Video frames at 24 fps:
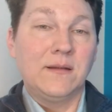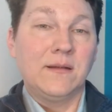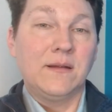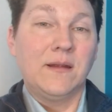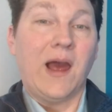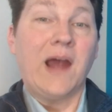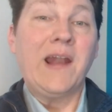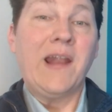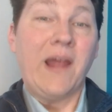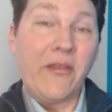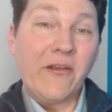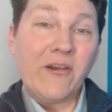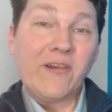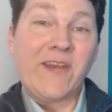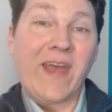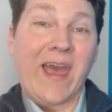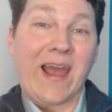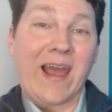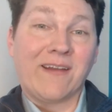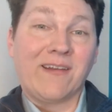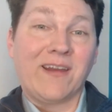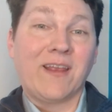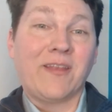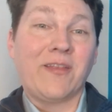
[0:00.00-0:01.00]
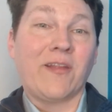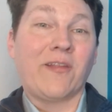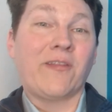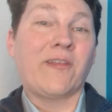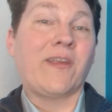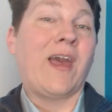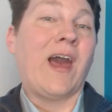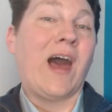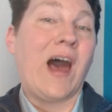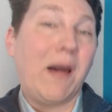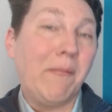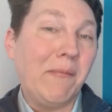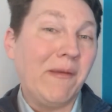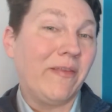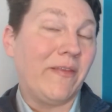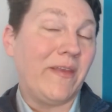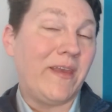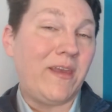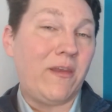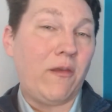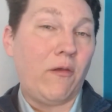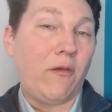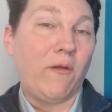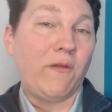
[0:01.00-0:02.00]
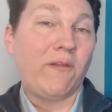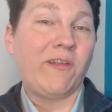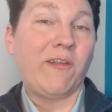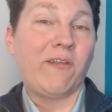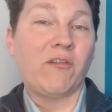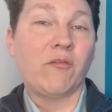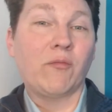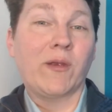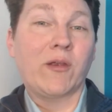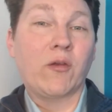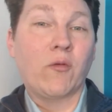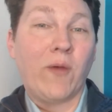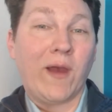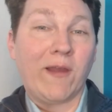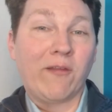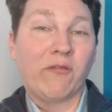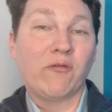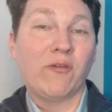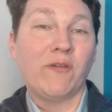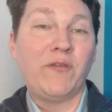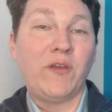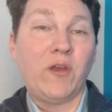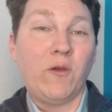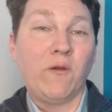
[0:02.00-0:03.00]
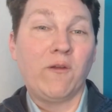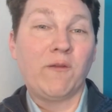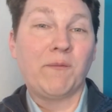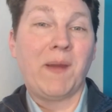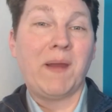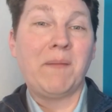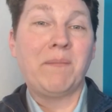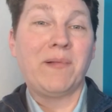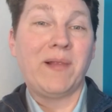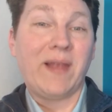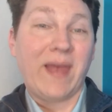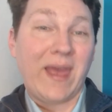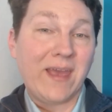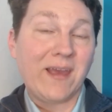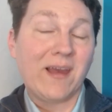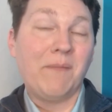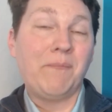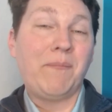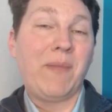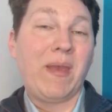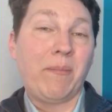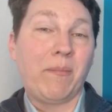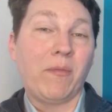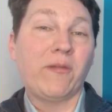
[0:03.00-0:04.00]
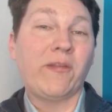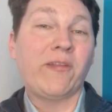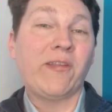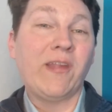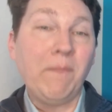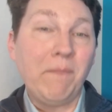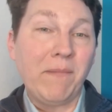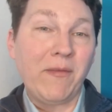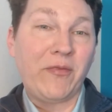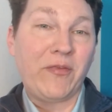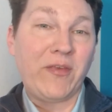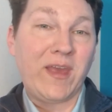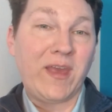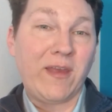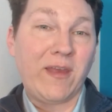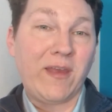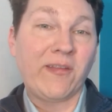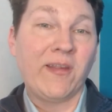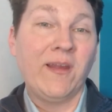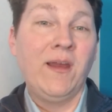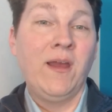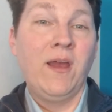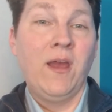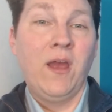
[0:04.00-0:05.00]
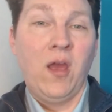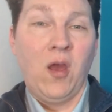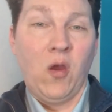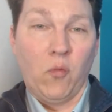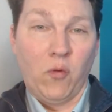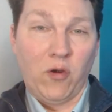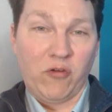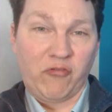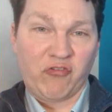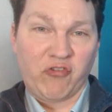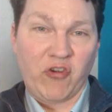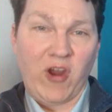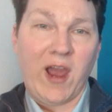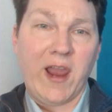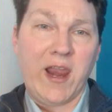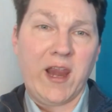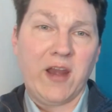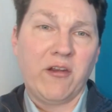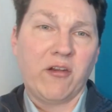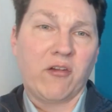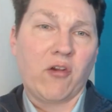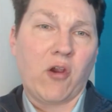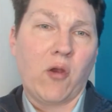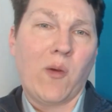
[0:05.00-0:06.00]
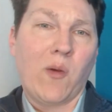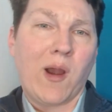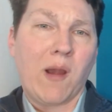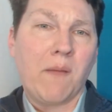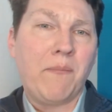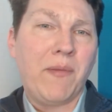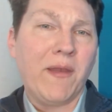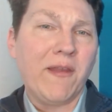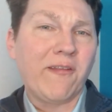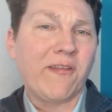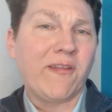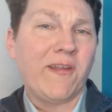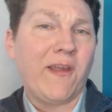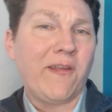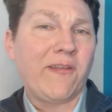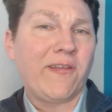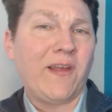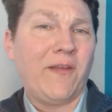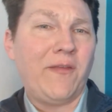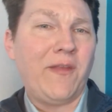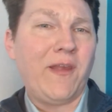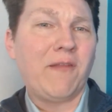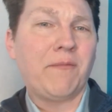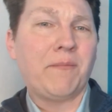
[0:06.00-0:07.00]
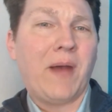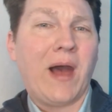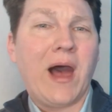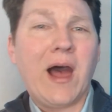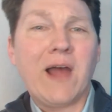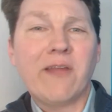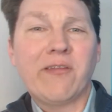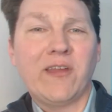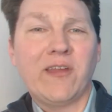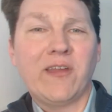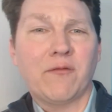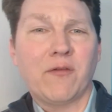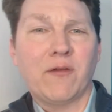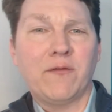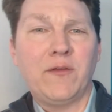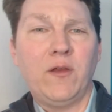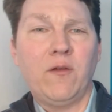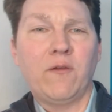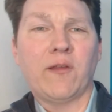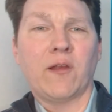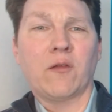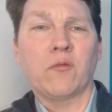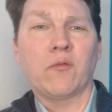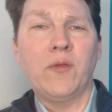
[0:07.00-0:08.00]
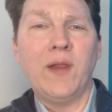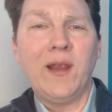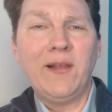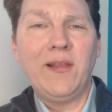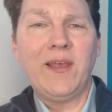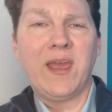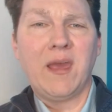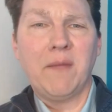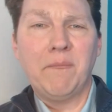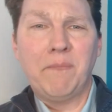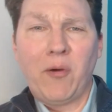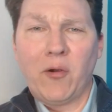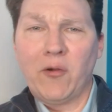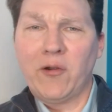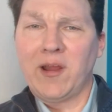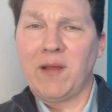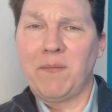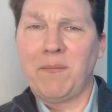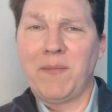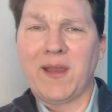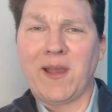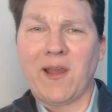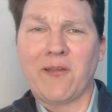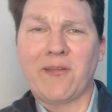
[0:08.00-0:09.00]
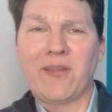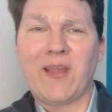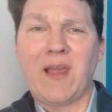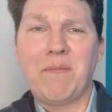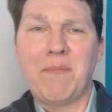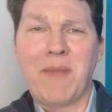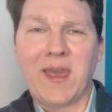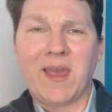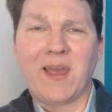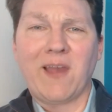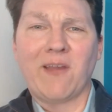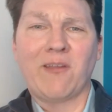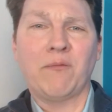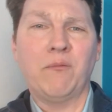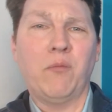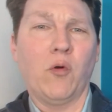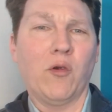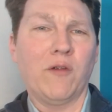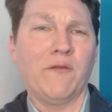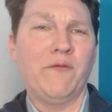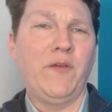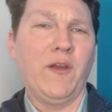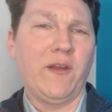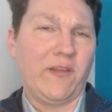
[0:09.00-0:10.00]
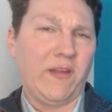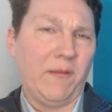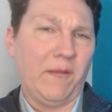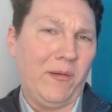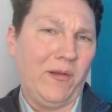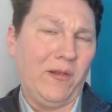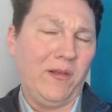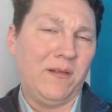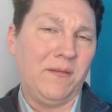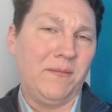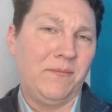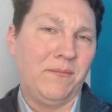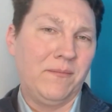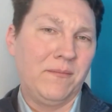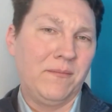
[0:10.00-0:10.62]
Another tactic that's commonly used is to request reviews by playing on people's sympathies. We're trying to grow our business, and these positive reviews are really important because they make us more visible.